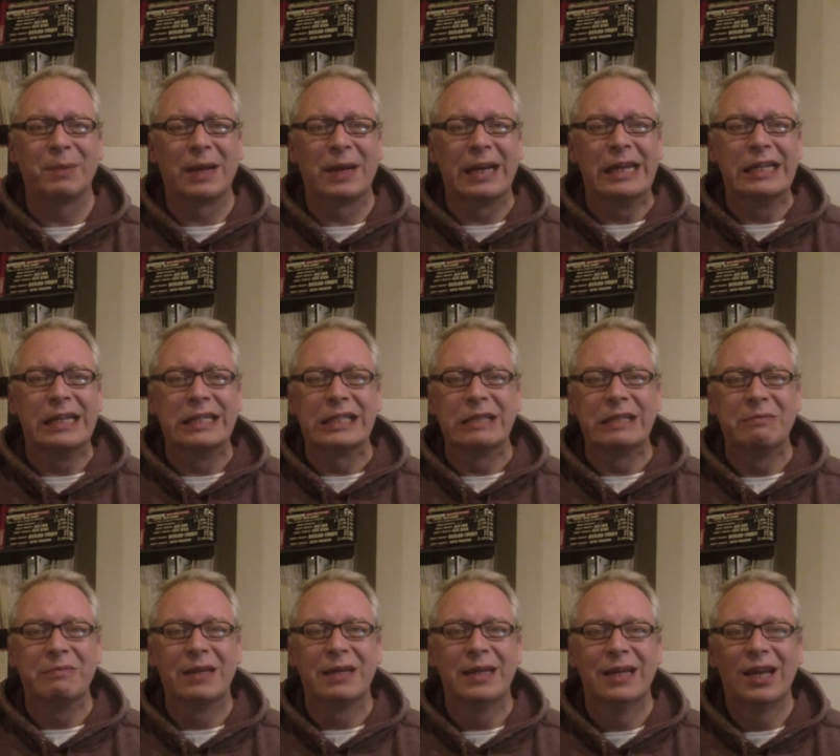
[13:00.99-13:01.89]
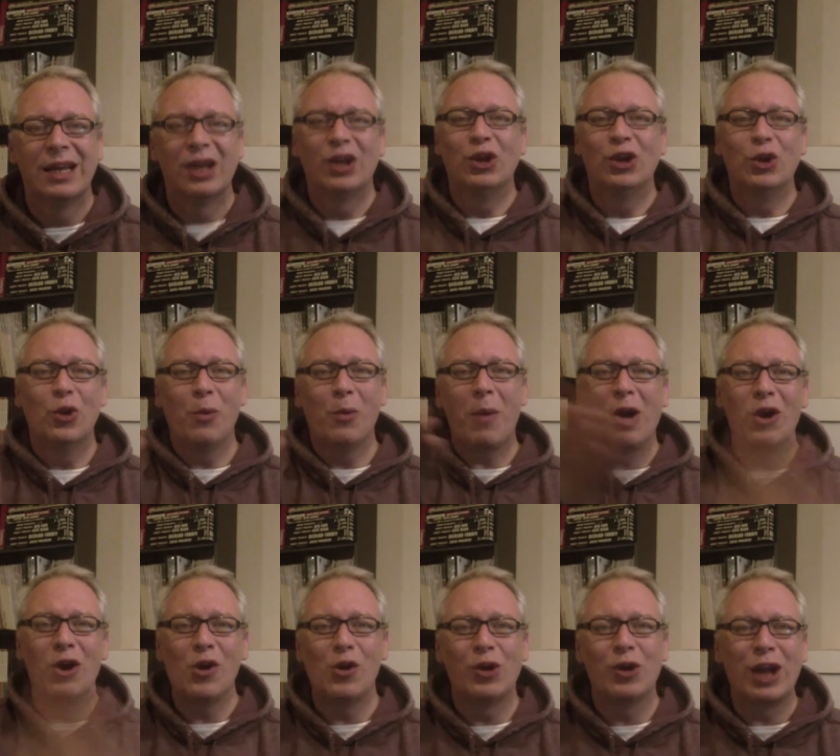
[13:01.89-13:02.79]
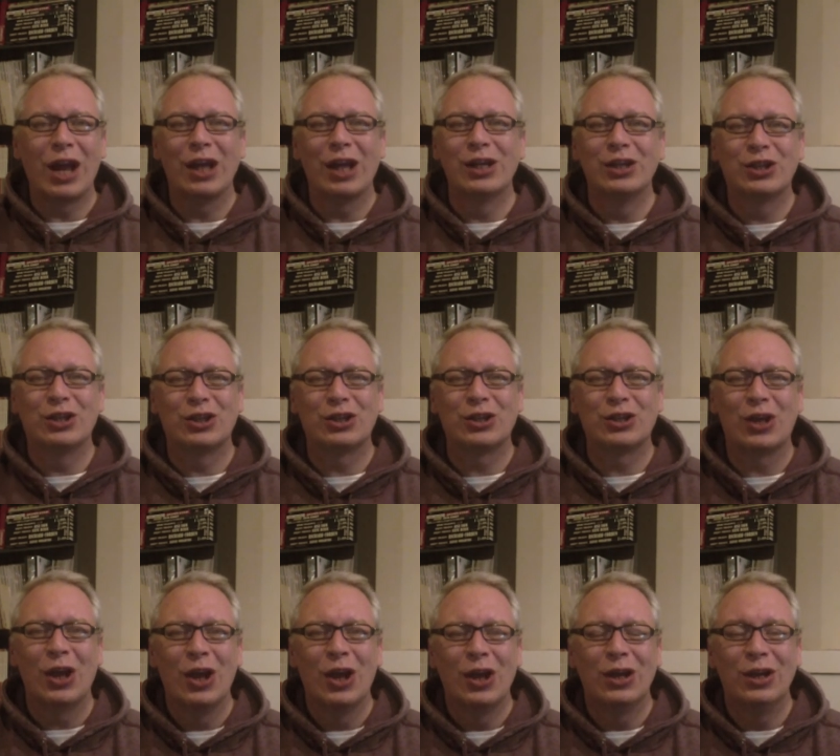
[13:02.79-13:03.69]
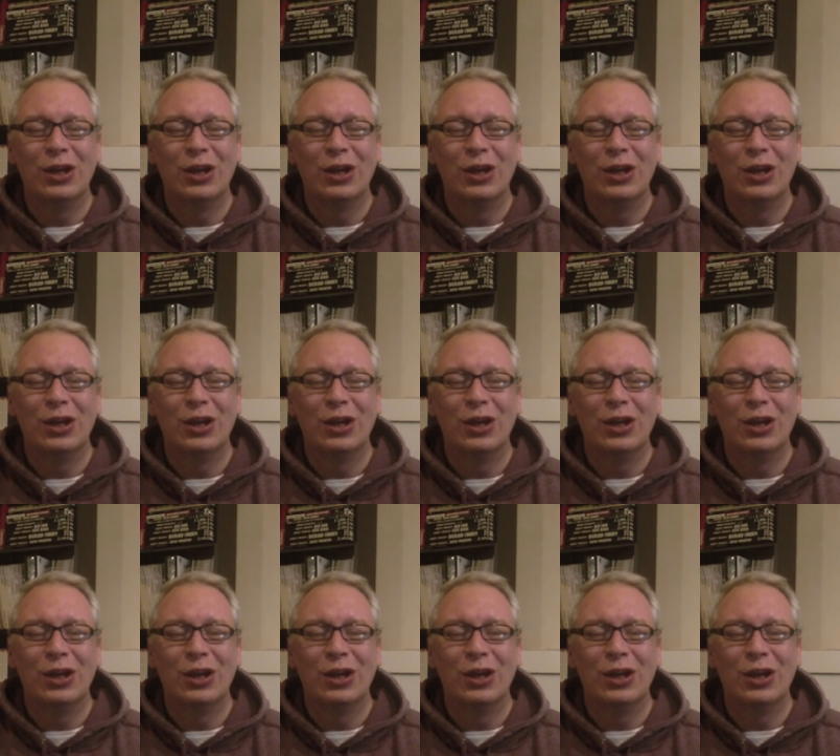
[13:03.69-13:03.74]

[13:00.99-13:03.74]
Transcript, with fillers: because you're my audience.